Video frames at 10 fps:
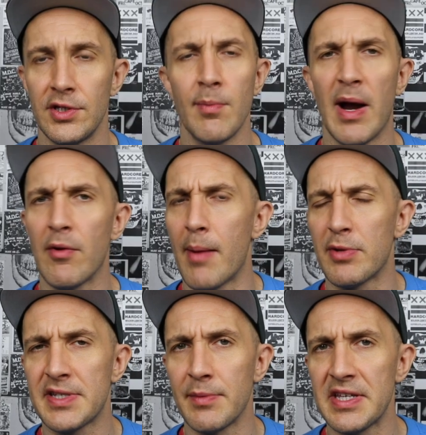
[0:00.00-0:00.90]
You might remember
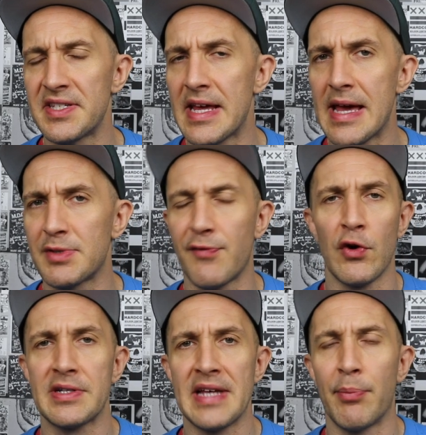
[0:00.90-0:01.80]
some of these names.
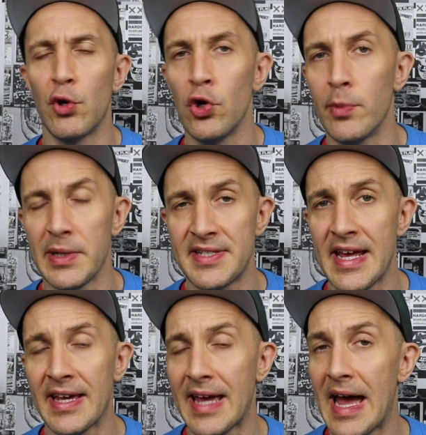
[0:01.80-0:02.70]
For example,
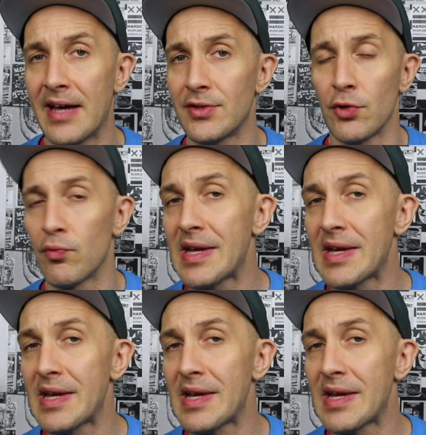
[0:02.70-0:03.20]
Hoobastank had The